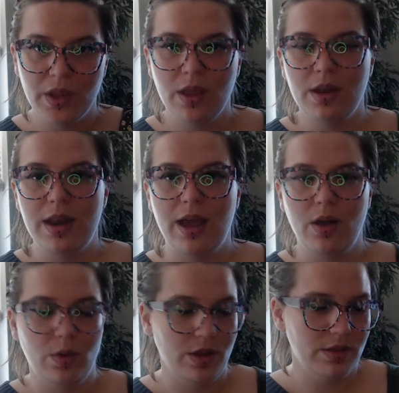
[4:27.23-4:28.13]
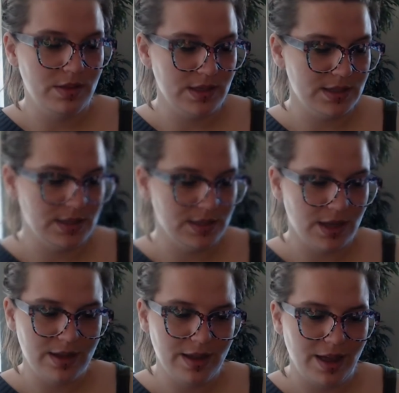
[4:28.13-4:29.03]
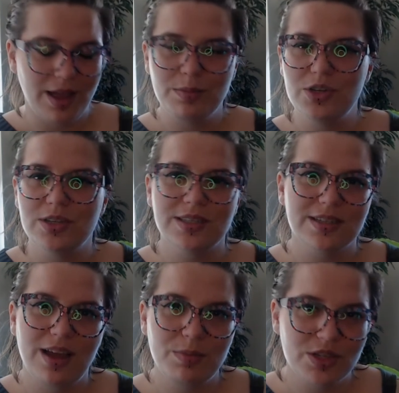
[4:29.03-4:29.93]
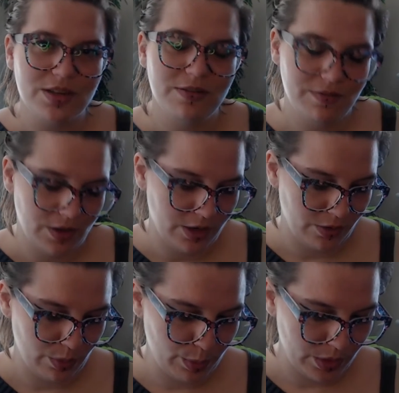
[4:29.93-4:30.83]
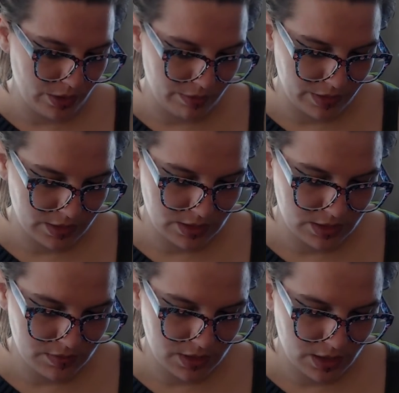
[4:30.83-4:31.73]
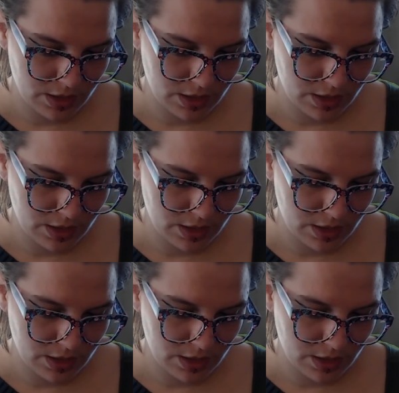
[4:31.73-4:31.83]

Now, this is, I'm just gonna fawn over book covers in this video.